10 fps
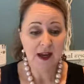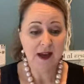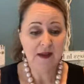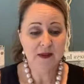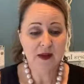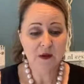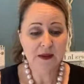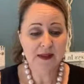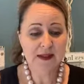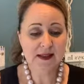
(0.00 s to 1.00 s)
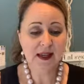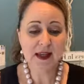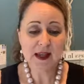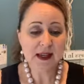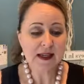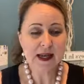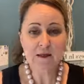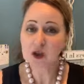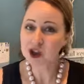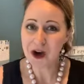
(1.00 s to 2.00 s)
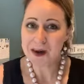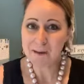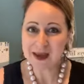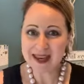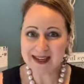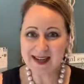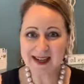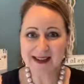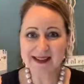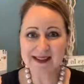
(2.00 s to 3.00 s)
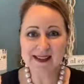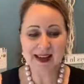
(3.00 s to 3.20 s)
And there was this kid named Shawn Mendes.